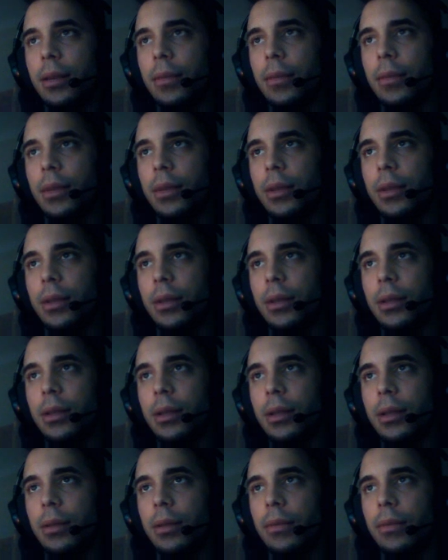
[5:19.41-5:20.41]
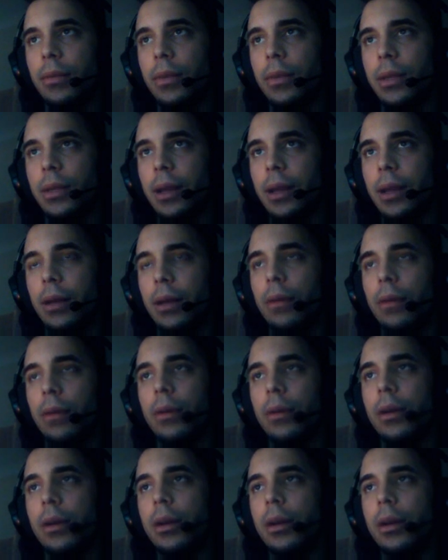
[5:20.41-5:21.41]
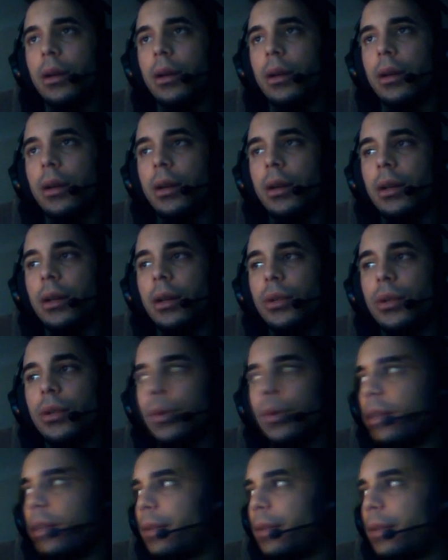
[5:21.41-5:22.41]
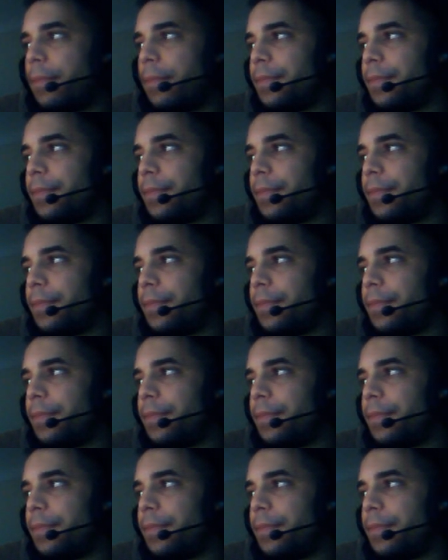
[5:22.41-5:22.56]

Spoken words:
You can see this candle. It swept it.